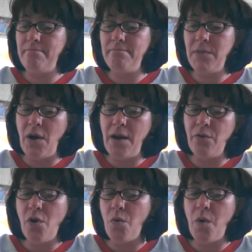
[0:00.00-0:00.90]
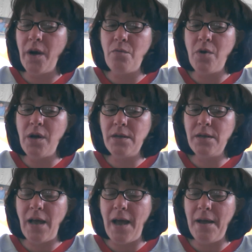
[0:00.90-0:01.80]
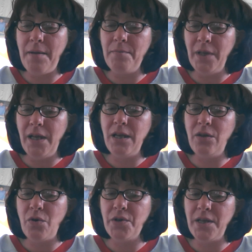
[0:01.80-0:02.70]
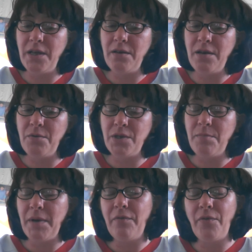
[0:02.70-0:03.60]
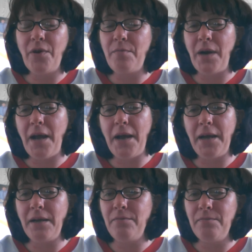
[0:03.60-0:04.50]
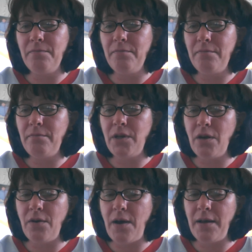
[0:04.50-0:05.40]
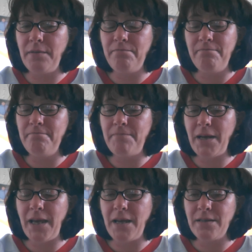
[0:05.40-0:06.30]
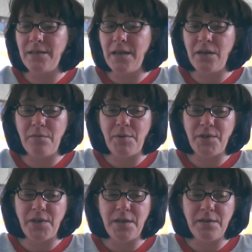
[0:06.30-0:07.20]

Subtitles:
I don't know what it was. I'm leaning towards it. It was a Bigfoot, but I can't say 100%.